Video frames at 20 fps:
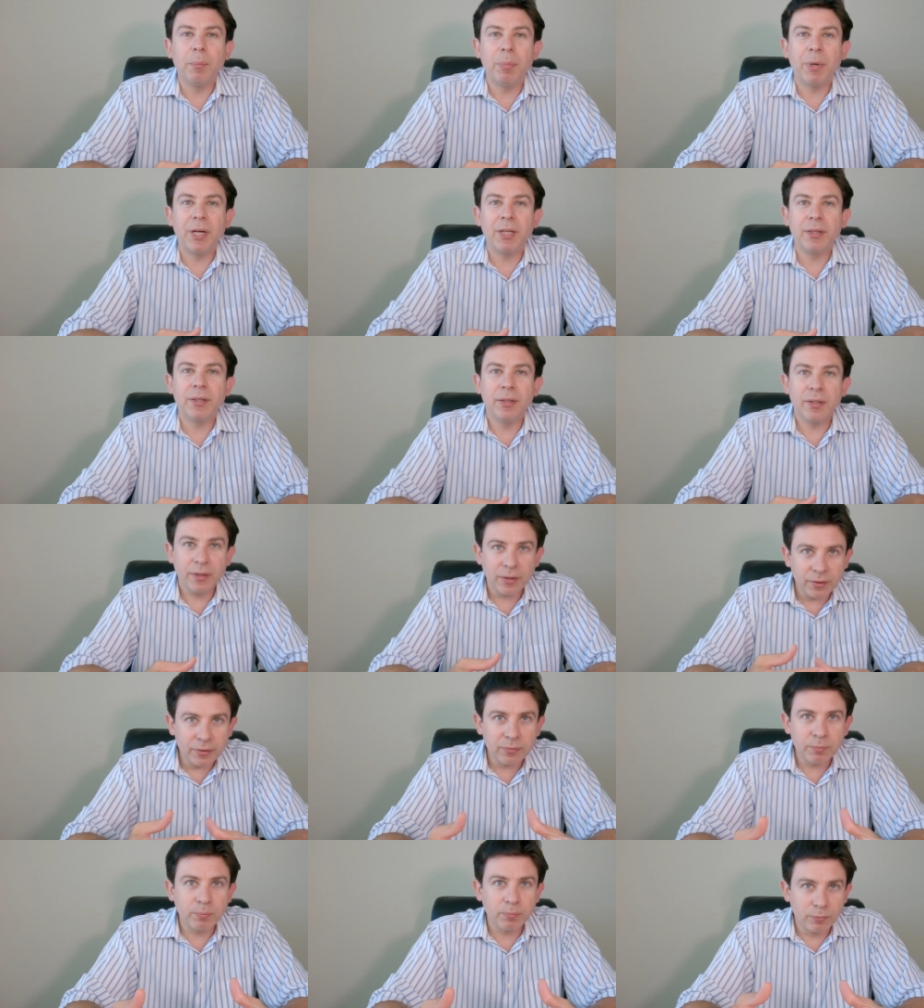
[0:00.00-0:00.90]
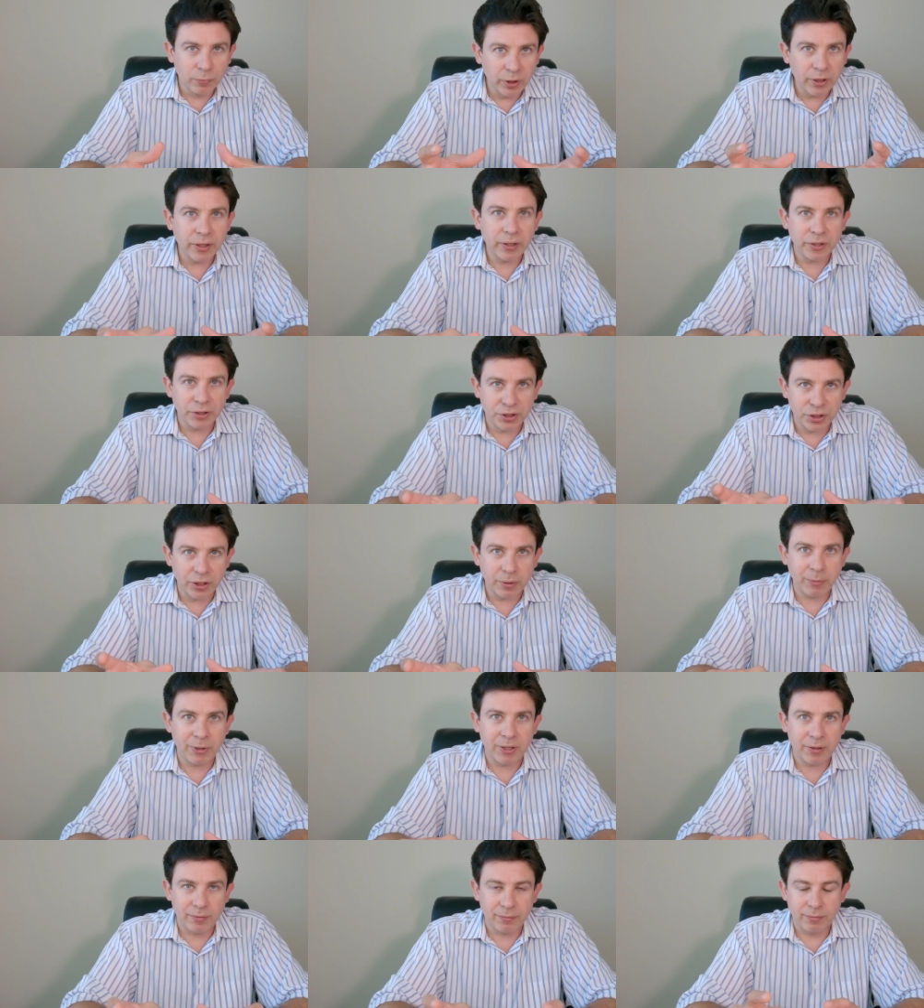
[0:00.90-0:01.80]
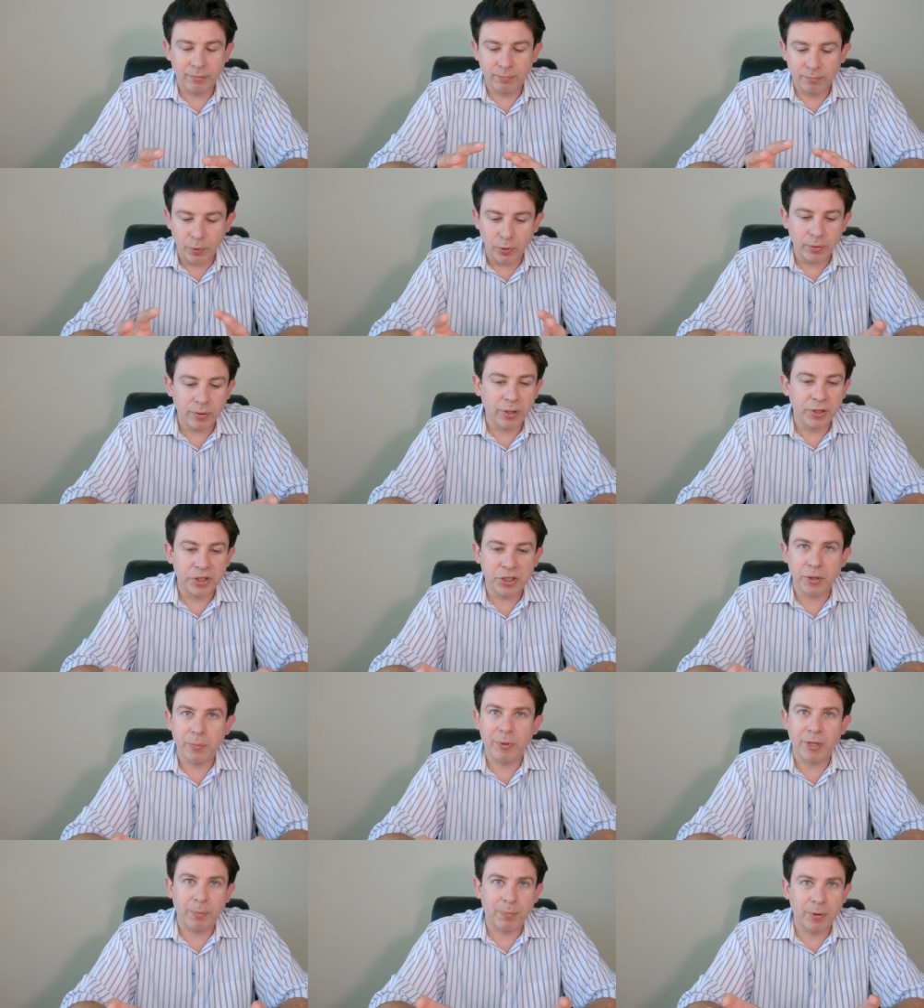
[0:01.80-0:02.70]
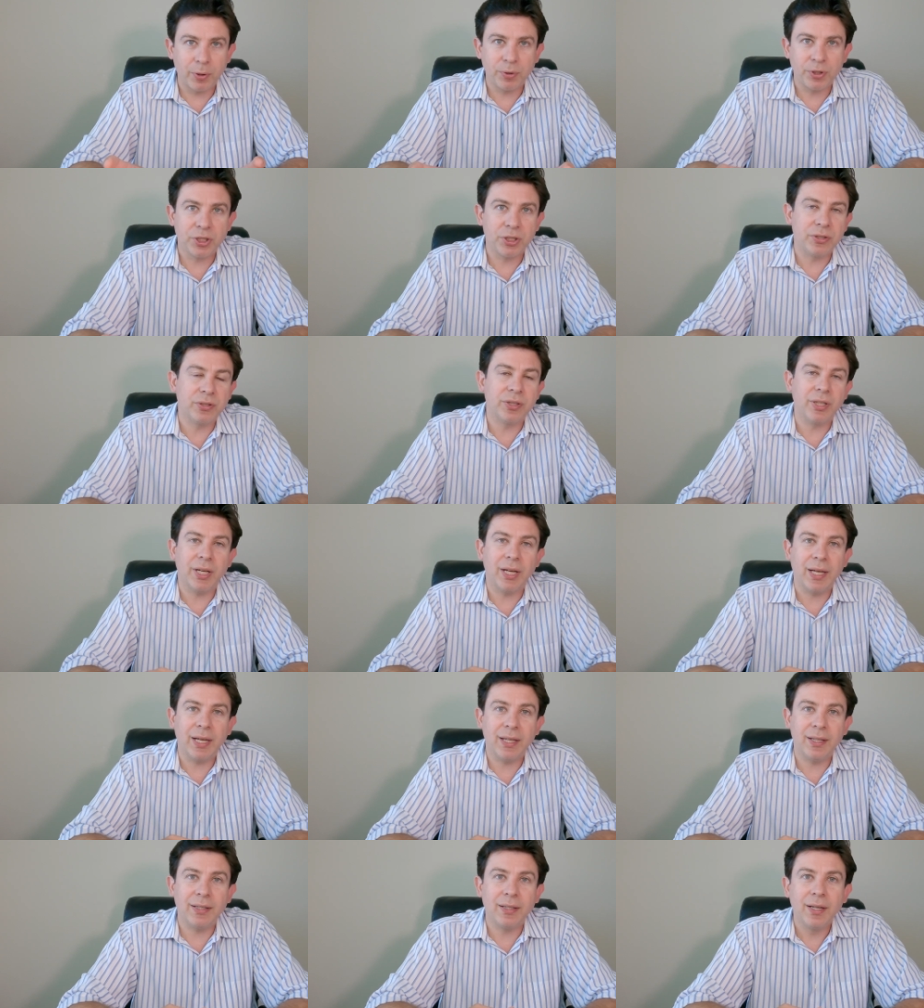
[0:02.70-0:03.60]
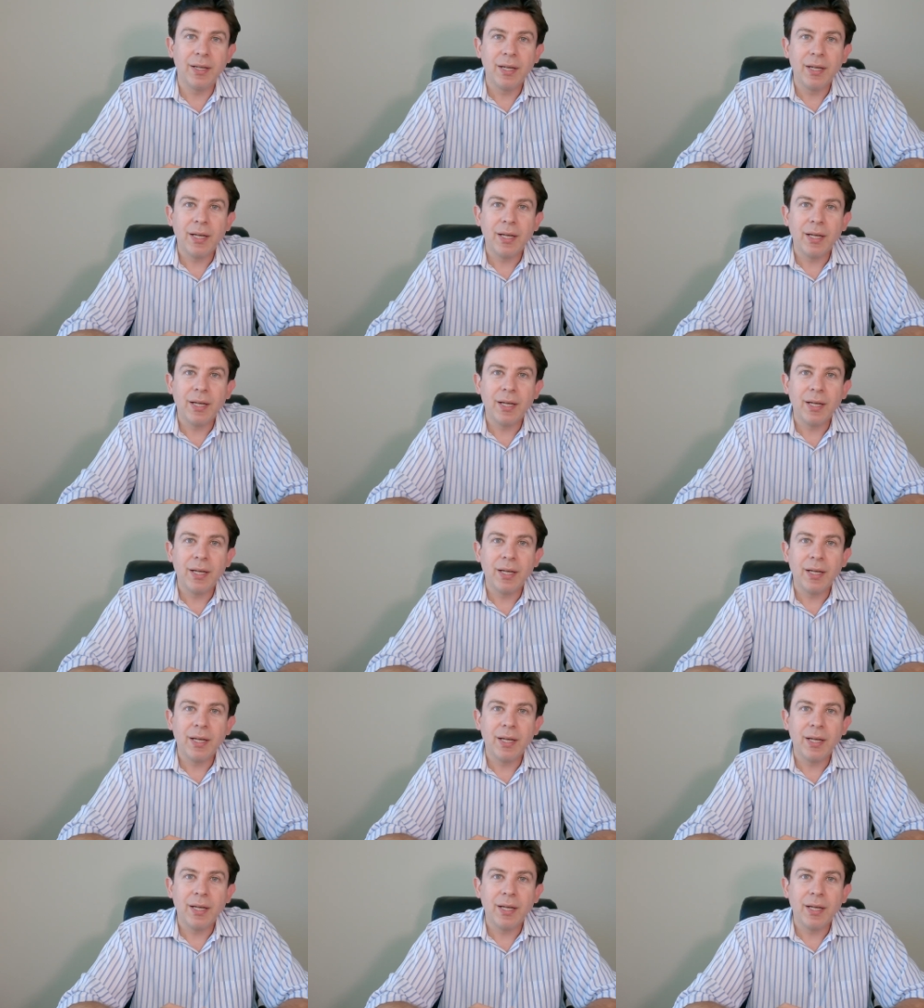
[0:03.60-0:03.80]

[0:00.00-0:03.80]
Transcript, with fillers: but it's really legitimate, both legitimate approaches. And